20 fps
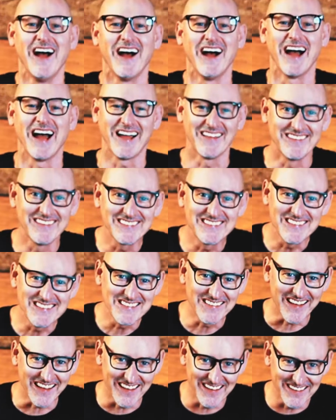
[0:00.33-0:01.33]
Hi, this
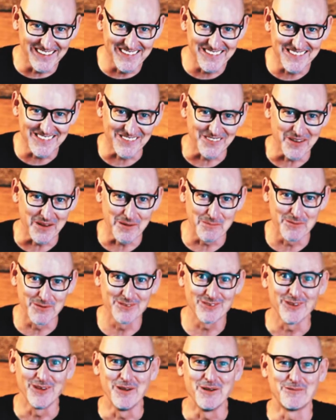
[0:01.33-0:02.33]
is Andy
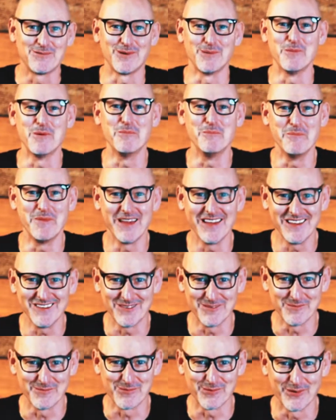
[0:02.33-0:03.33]
Slamans from
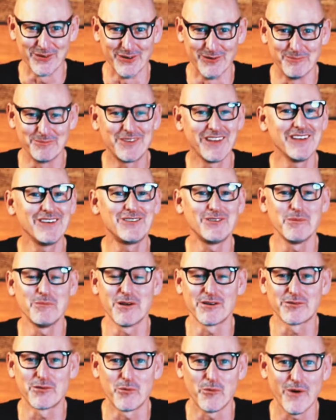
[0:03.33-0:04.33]
Amazing Freedom. Thanks so
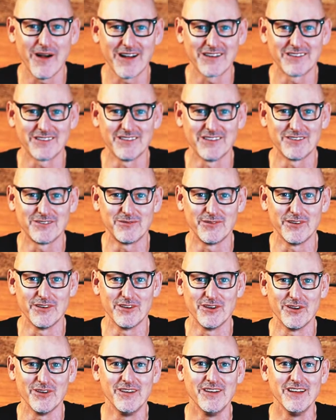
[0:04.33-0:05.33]
much for watching this
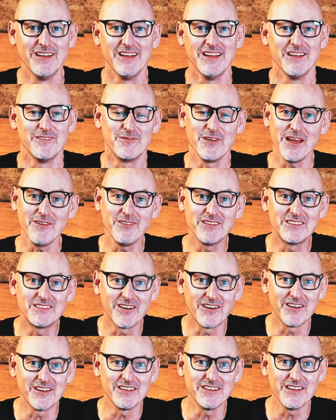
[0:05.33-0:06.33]
video. If you haven't
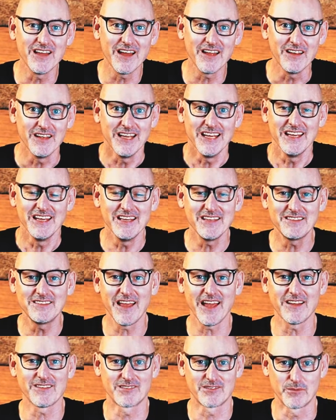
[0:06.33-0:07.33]
done it yet, hit
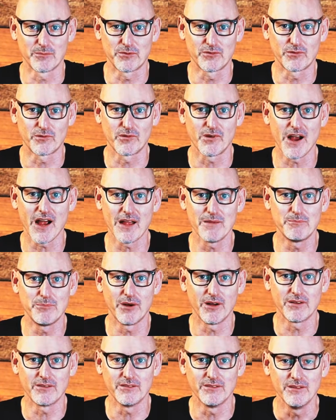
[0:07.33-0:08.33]
that subscribe
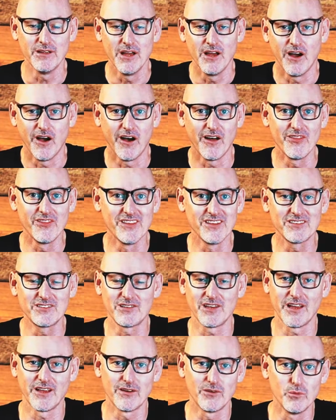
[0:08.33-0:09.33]
button. On this
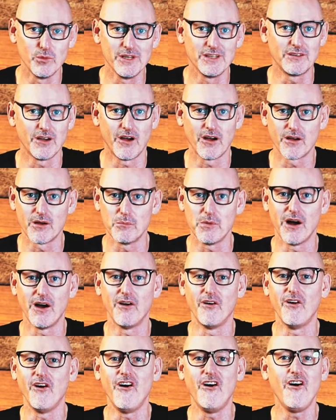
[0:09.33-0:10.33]
channel, we talk
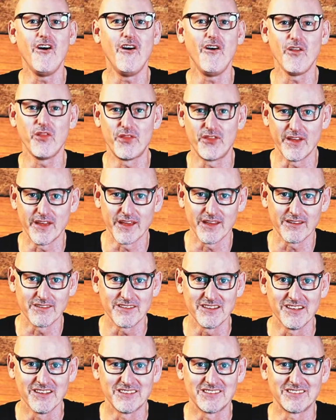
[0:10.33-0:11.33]
about all
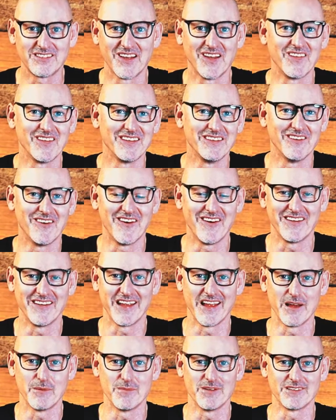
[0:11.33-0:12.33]
things selling on
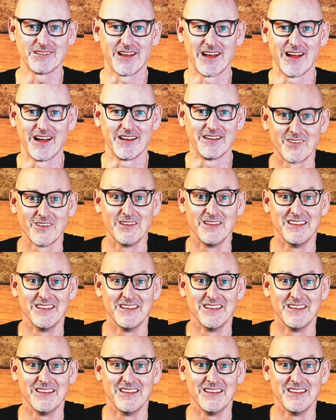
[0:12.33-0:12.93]
Amazon.